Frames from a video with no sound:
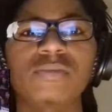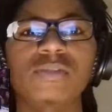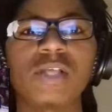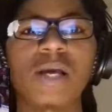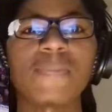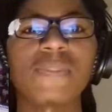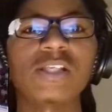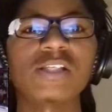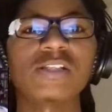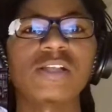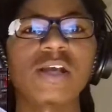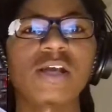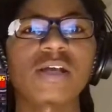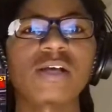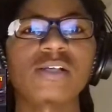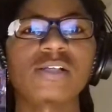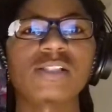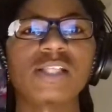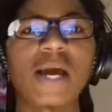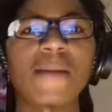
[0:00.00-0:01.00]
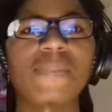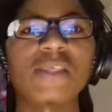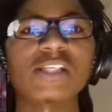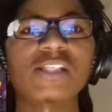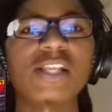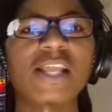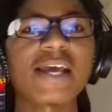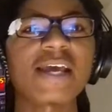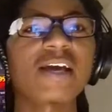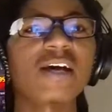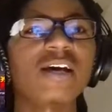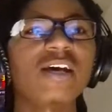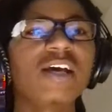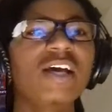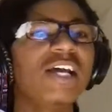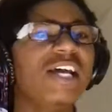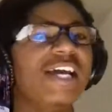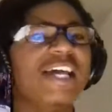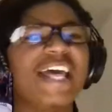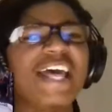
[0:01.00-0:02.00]
Stop this nigga, stop this nigga.
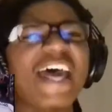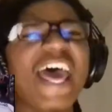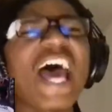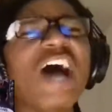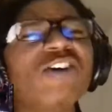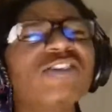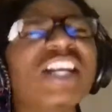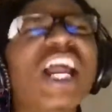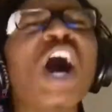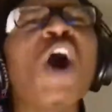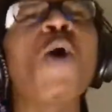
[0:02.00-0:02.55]
Hell